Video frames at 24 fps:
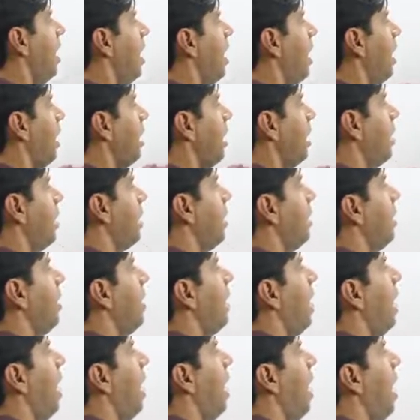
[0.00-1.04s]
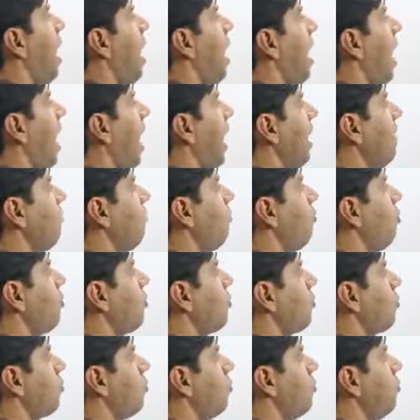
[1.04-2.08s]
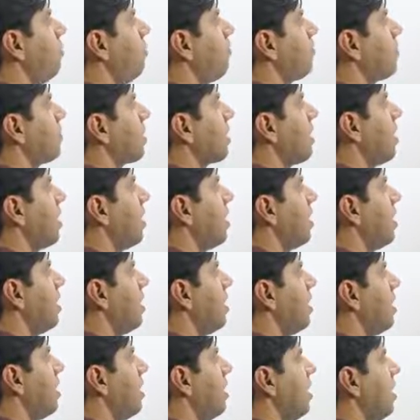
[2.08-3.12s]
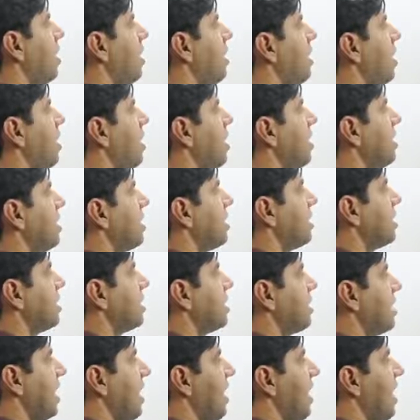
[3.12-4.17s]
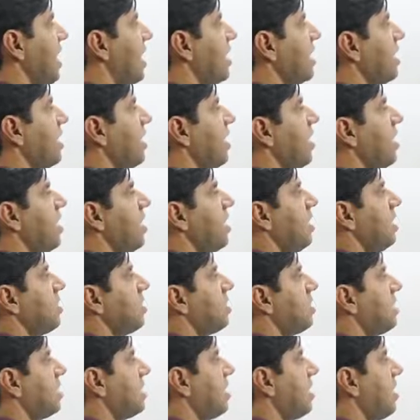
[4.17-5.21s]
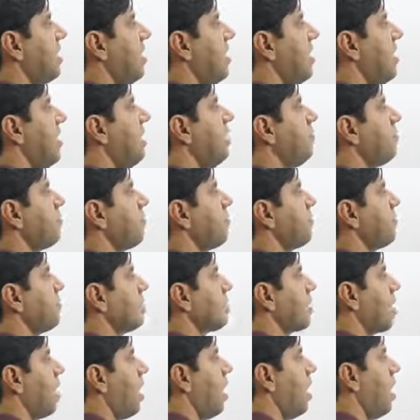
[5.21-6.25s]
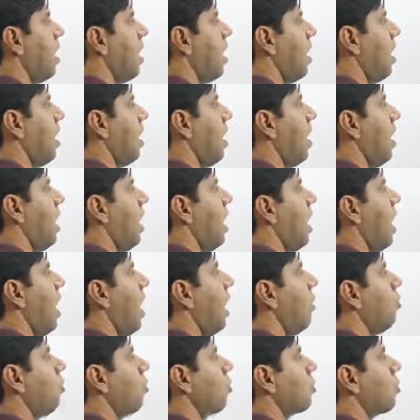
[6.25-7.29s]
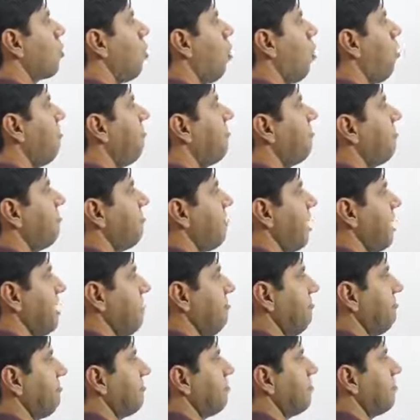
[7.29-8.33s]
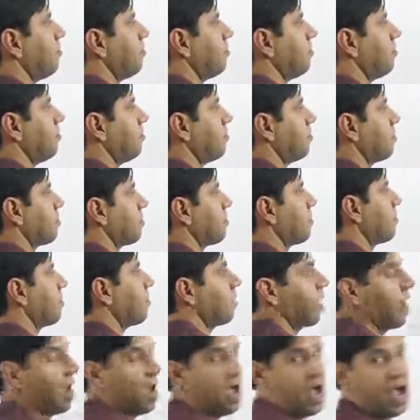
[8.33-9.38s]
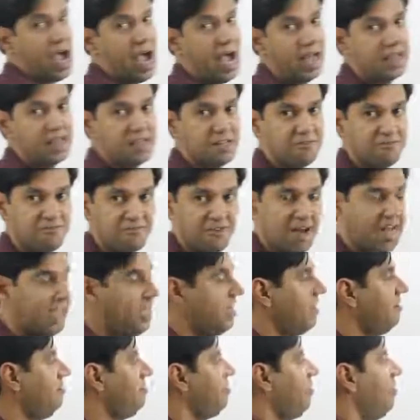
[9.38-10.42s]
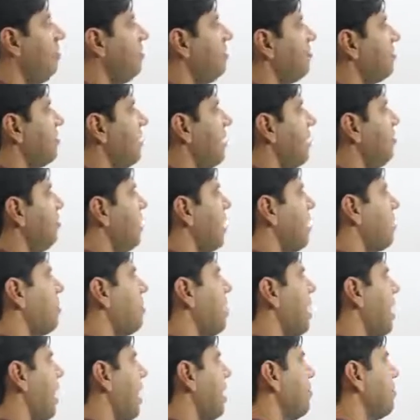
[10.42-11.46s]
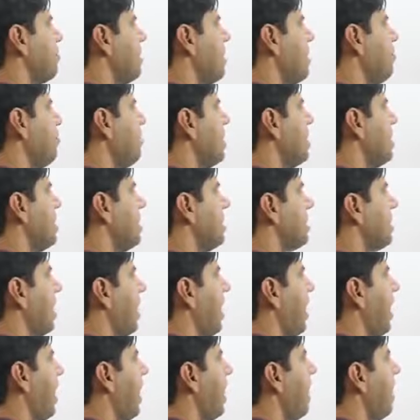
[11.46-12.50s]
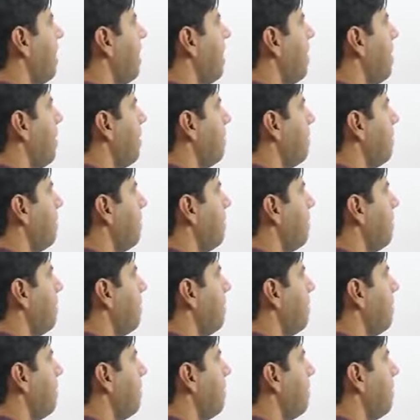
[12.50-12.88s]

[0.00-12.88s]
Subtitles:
I want to select 3 out of 5. And the 5 of them, let me name them, is A,